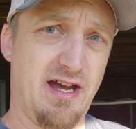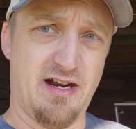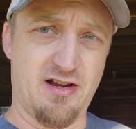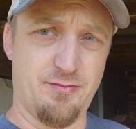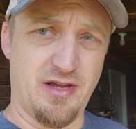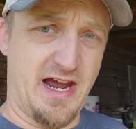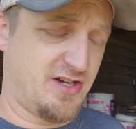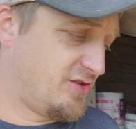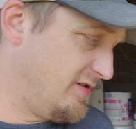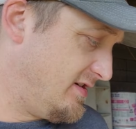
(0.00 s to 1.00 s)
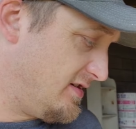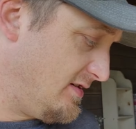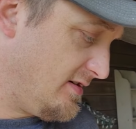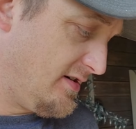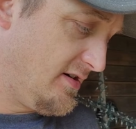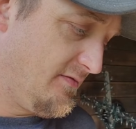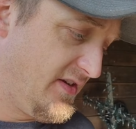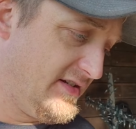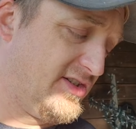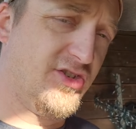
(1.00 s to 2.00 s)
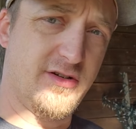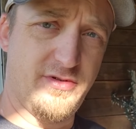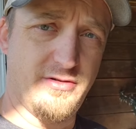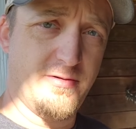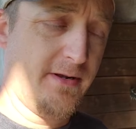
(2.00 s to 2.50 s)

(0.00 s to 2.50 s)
at a couple hatcheries that distribute.